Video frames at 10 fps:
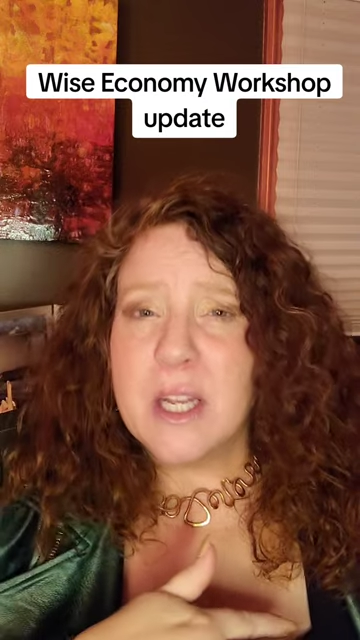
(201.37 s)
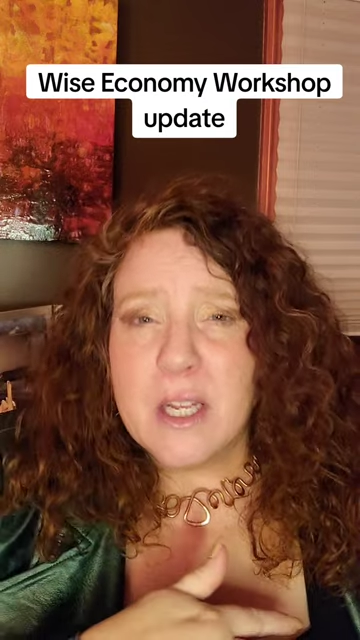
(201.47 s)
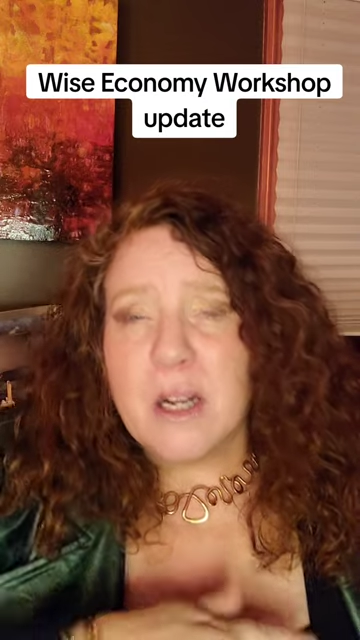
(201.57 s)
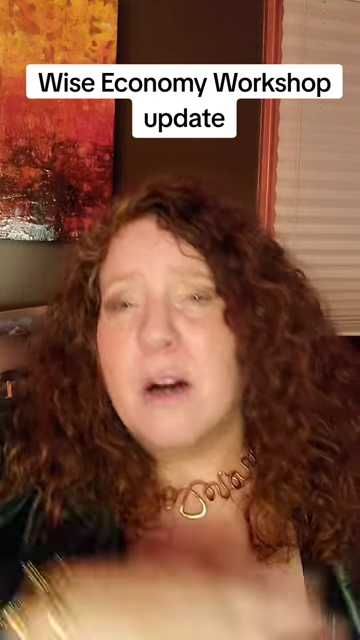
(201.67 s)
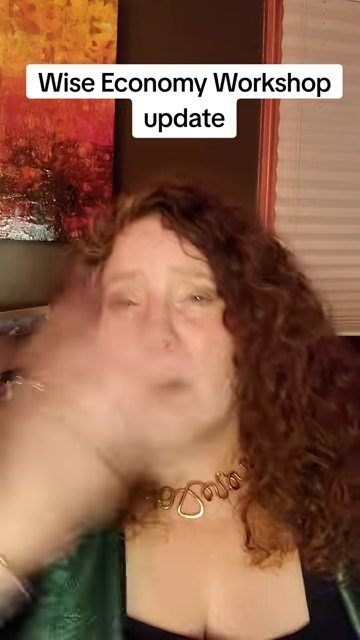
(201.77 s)

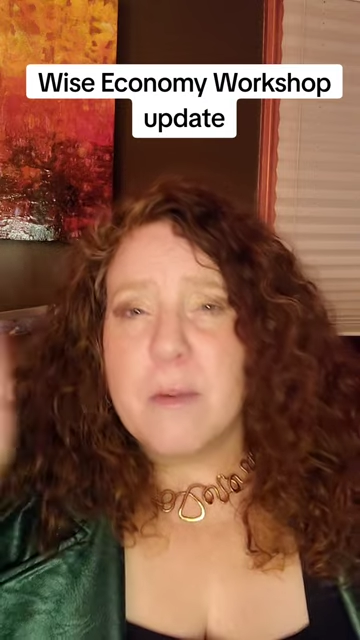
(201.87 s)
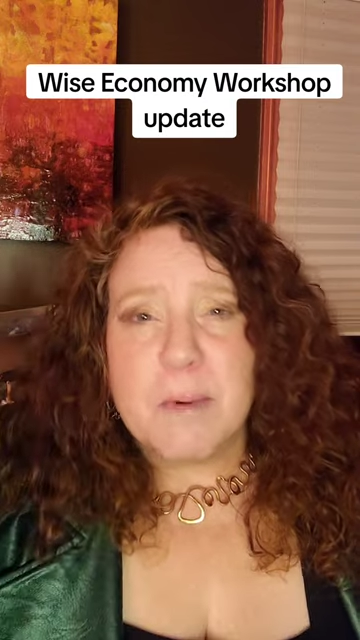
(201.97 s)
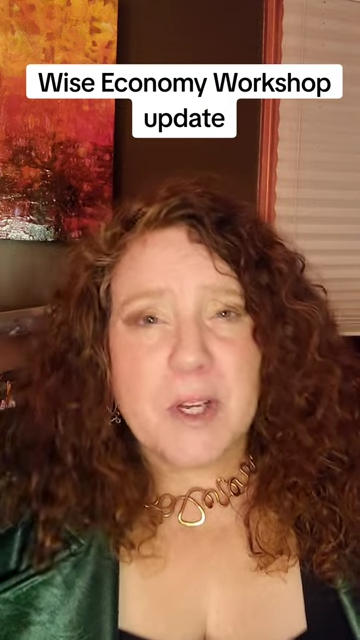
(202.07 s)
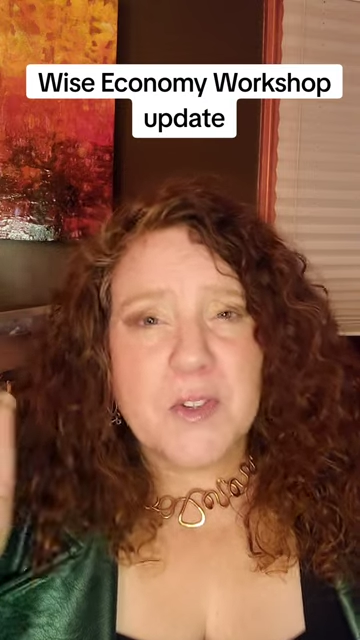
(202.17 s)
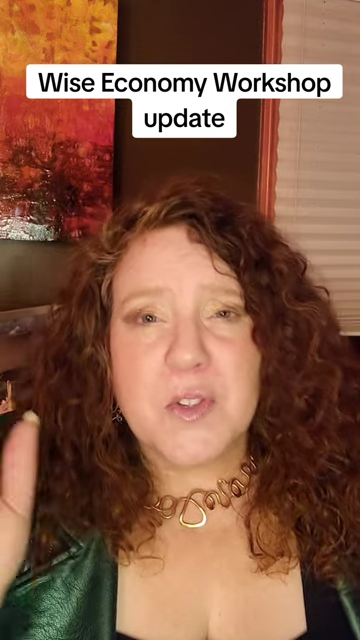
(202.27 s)
in all of the
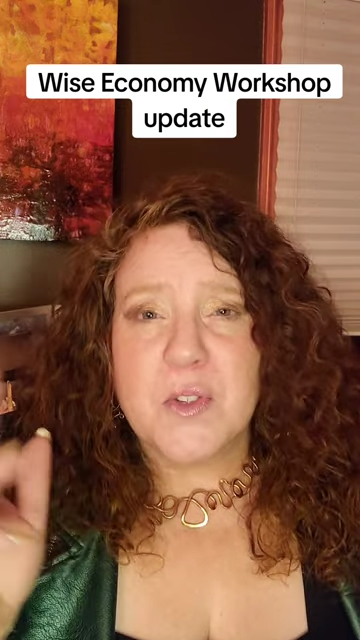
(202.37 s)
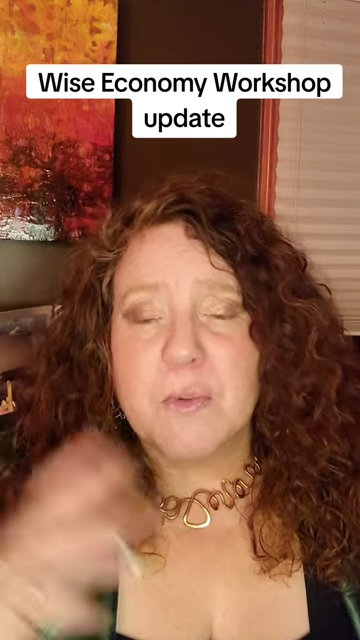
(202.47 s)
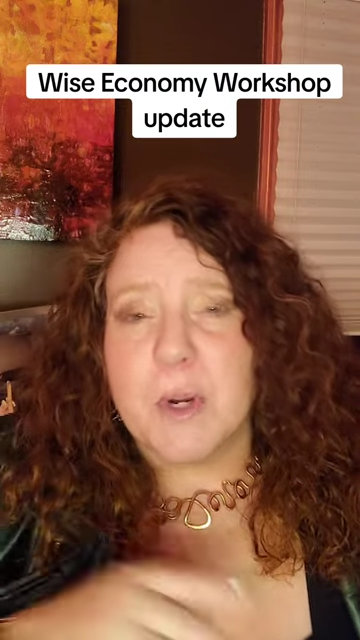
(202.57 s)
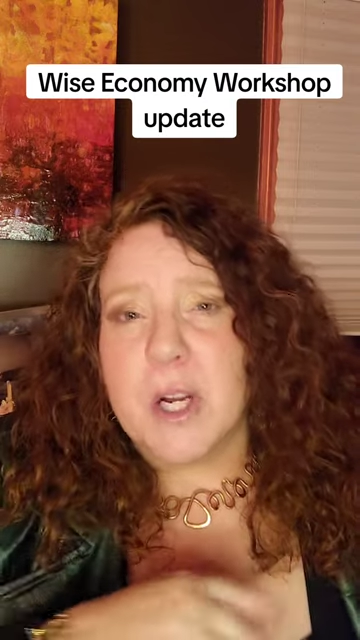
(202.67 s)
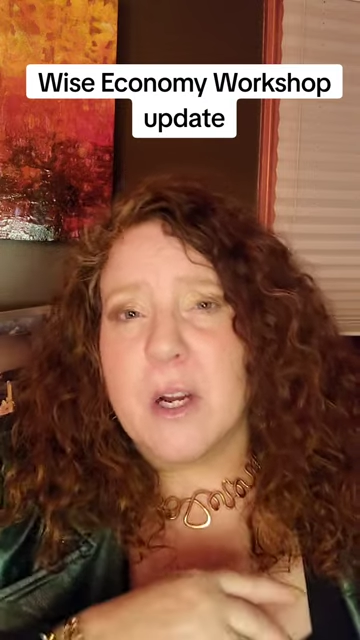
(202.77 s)

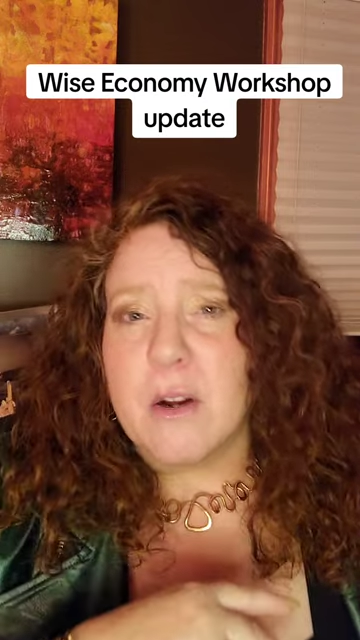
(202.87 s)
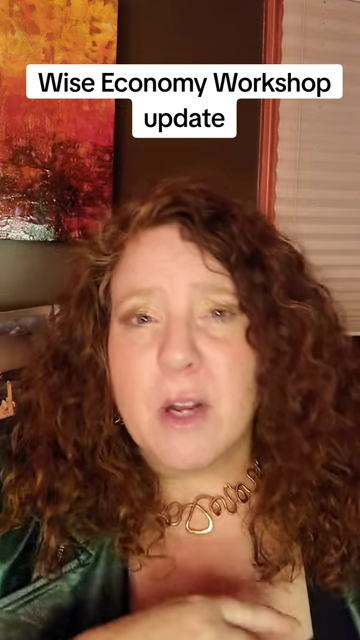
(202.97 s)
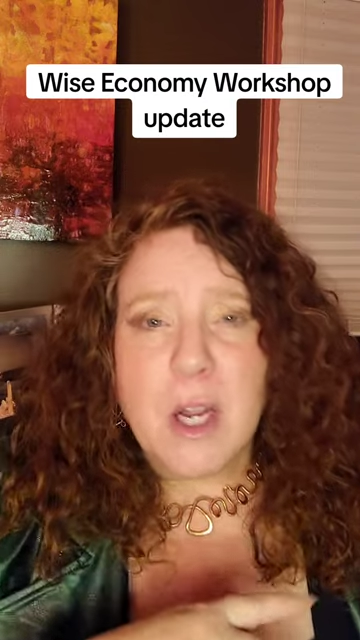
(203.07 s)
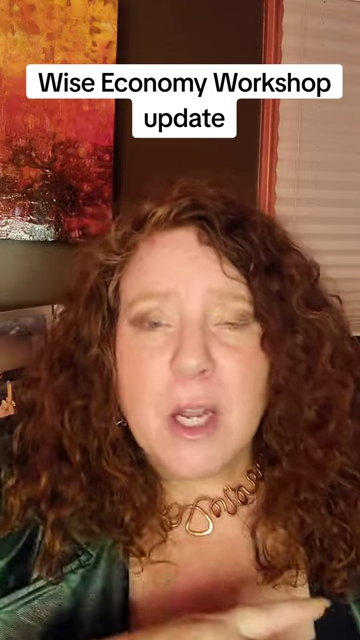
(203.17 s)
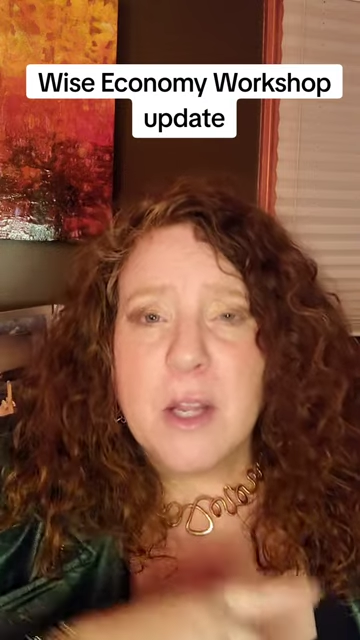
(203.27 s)
places
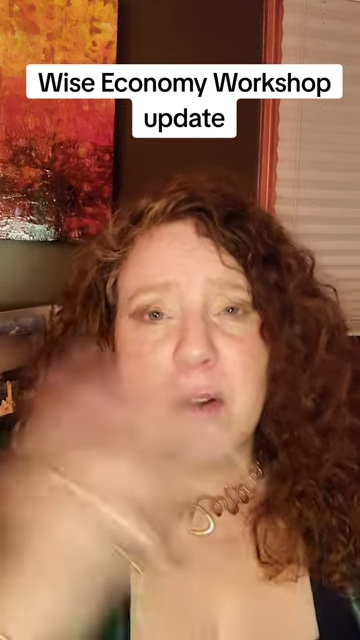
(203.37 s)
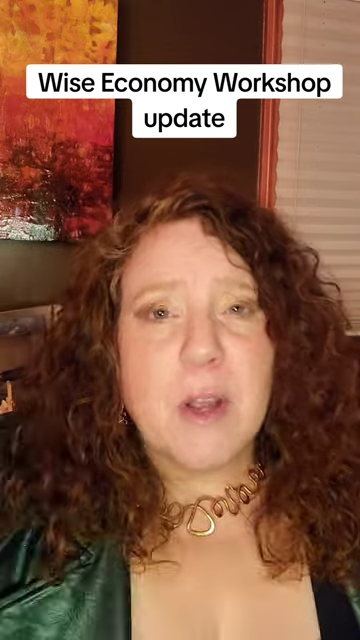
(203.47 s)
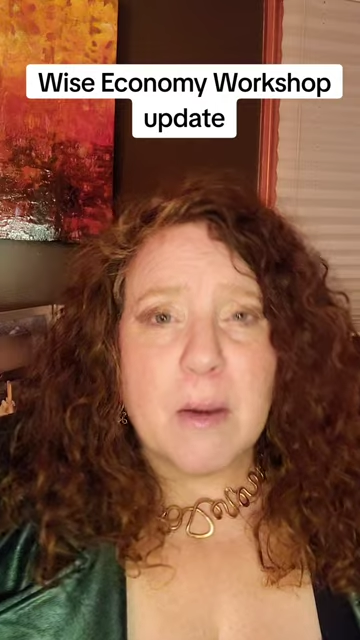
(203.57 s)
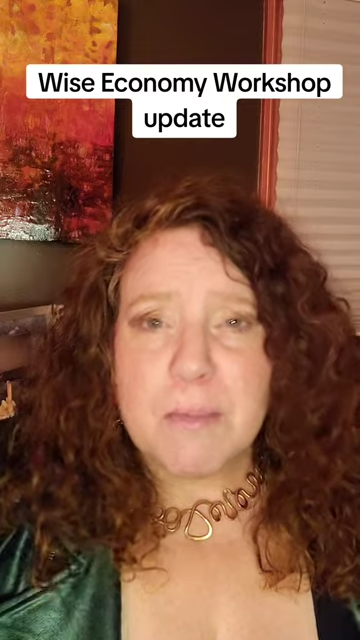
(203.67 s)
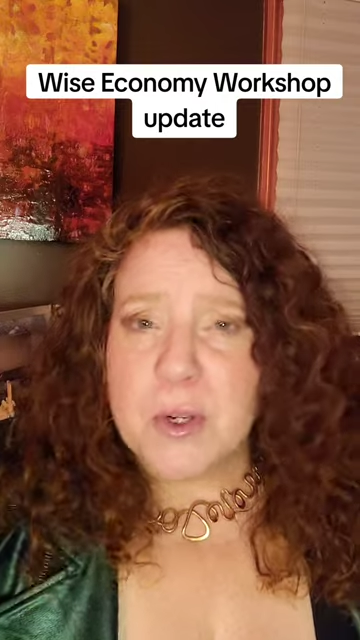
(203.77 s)
where you
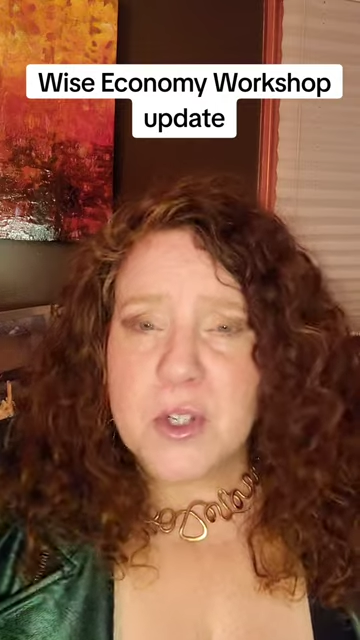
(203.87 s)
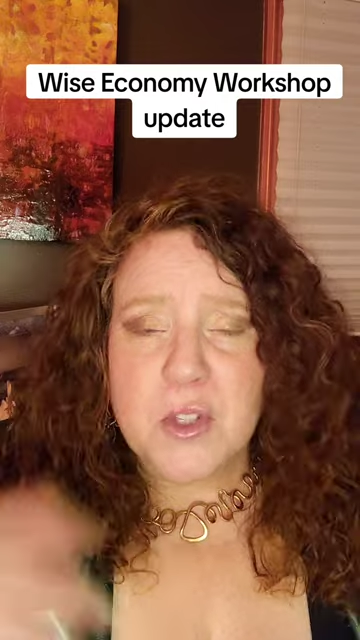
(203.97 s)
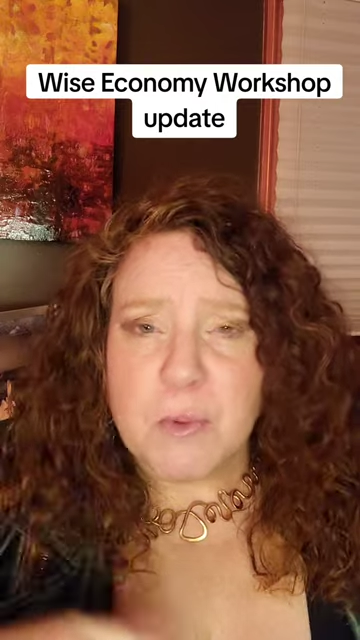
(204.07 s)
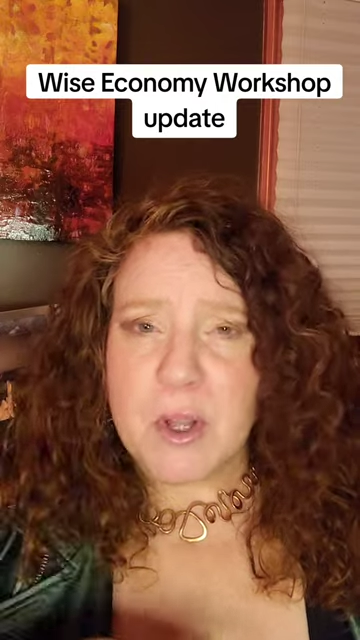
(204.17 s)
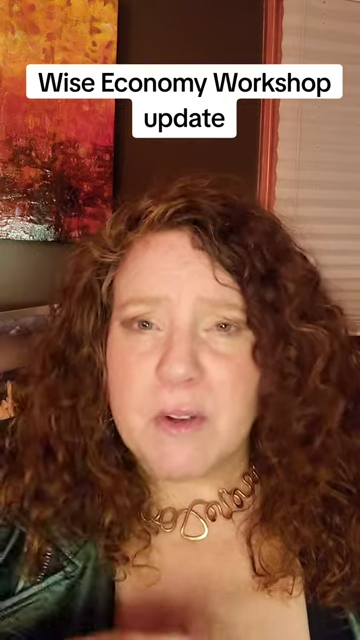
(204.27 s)
get
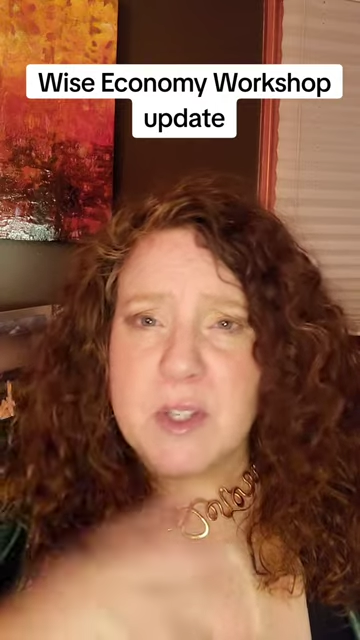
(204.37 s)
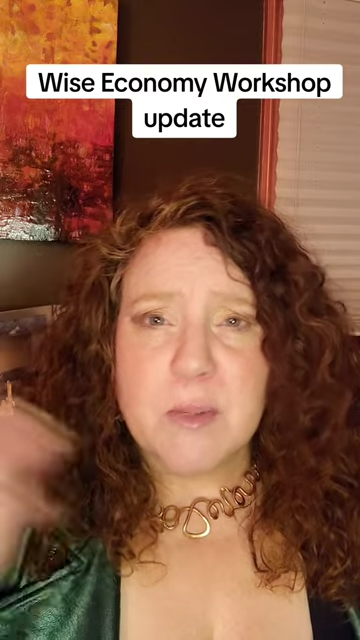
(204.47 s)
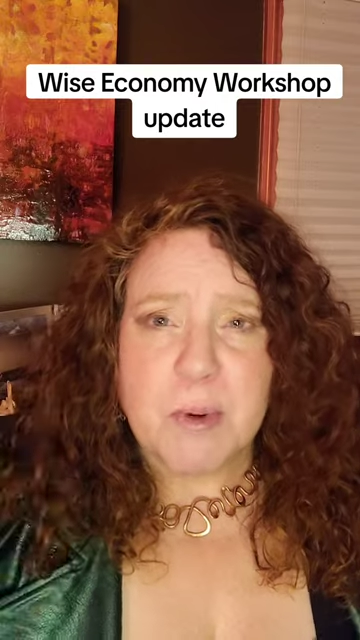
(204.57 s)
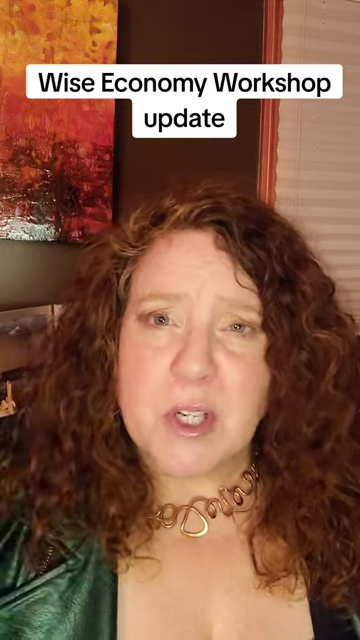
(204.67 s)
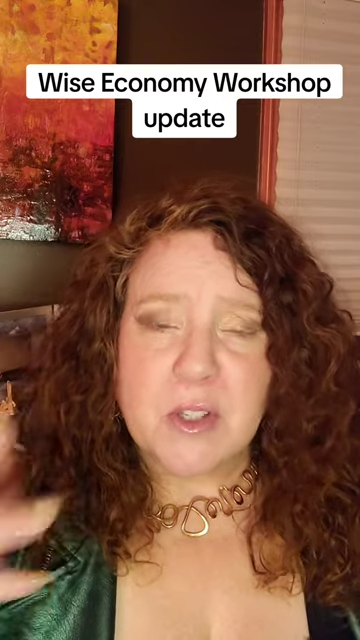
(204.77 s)
books, whether
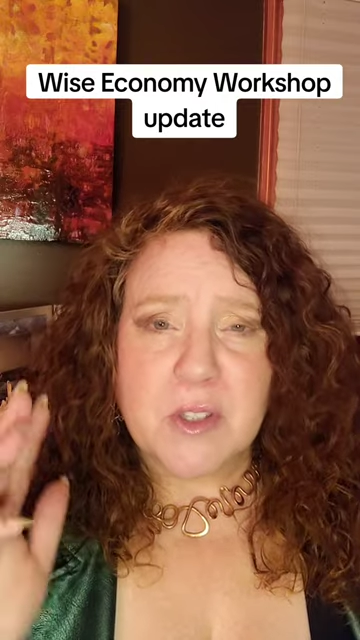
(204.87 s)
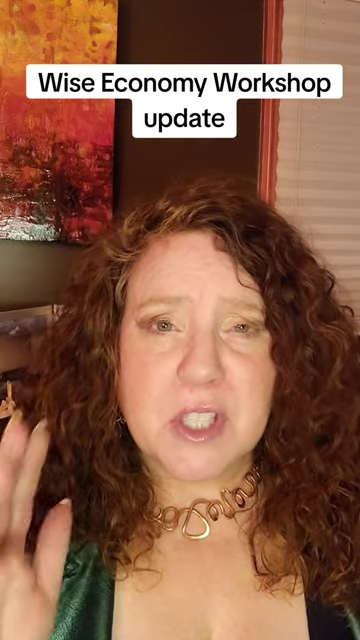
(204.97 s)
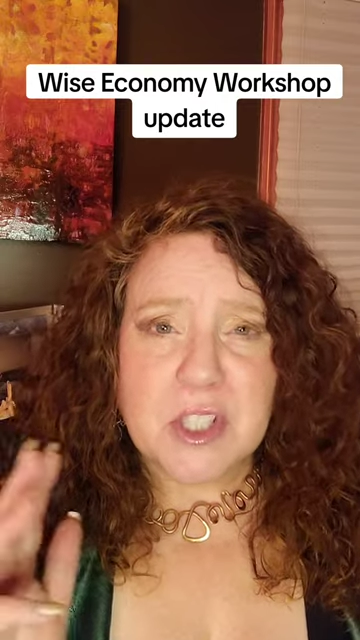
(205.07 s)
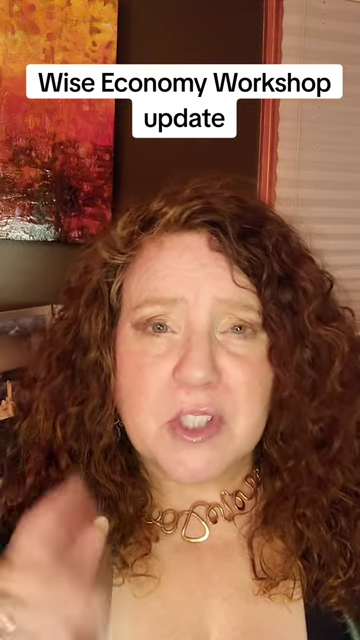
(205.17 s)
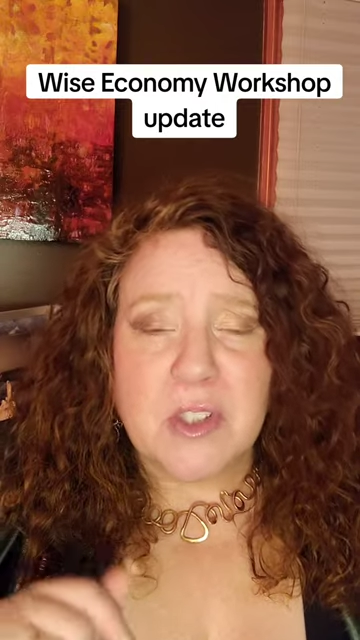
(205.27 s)
it's print or
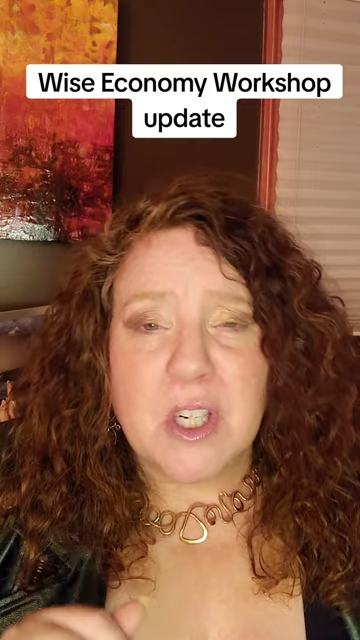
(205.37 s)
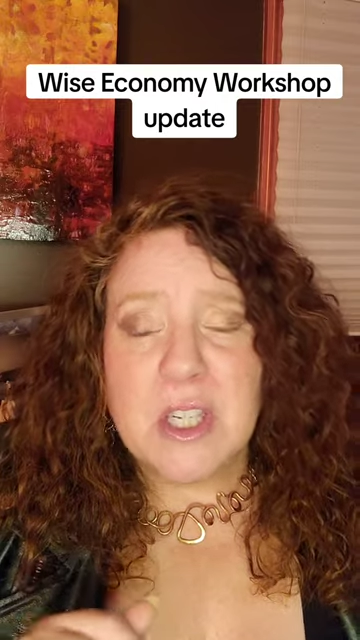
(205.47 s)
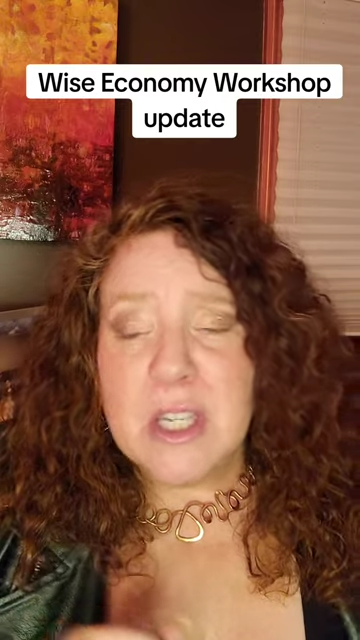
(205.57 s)
digital.